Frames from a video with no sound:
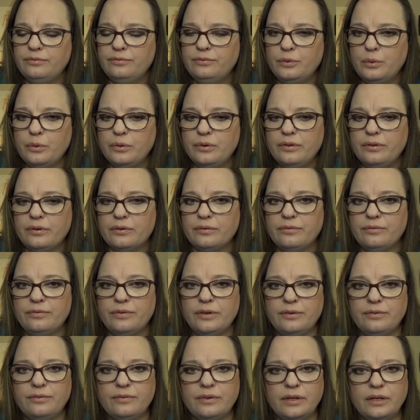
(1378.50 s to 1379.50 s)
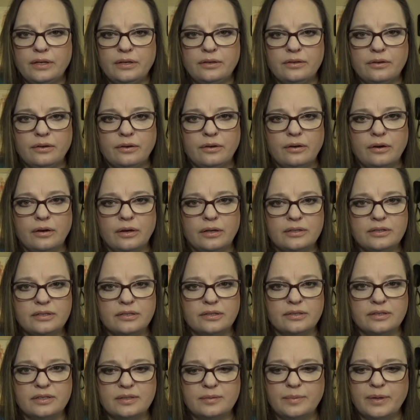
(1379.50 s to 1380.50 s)
fourth or fifth
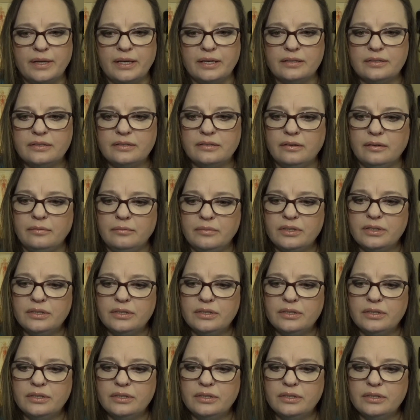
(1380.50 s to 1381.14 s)
intercostal space. So I'm